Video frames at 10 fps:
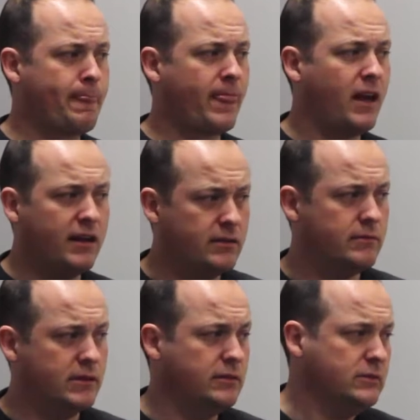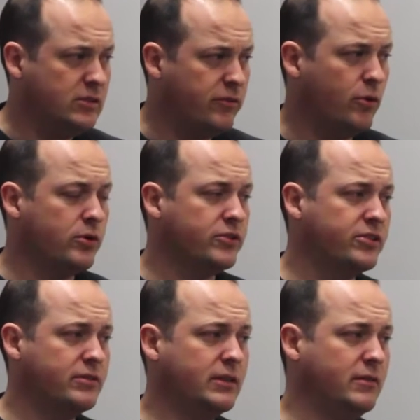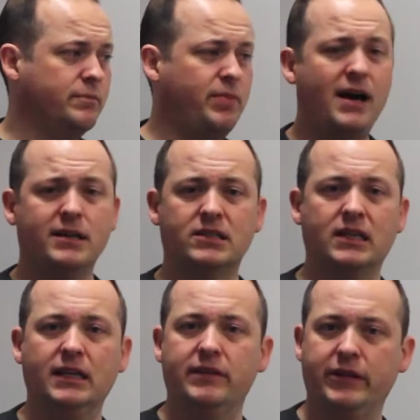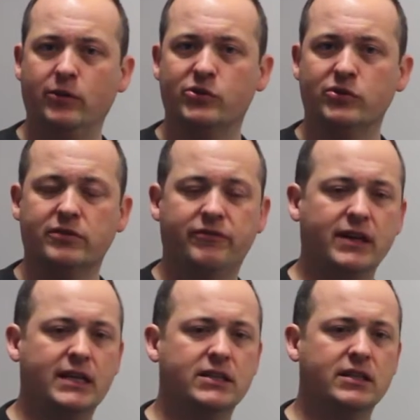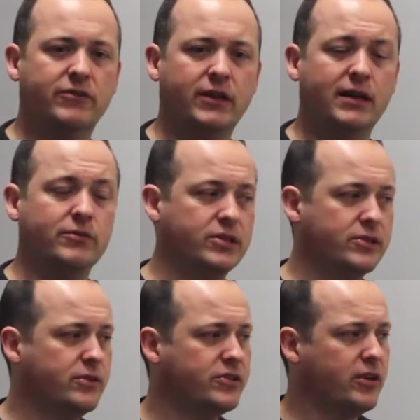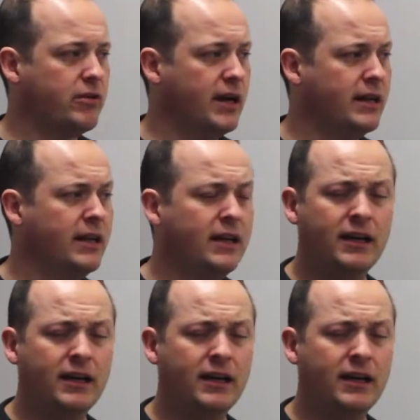okay, divorce, partners leaving, all sorts of funky stuff like that, which is not so great.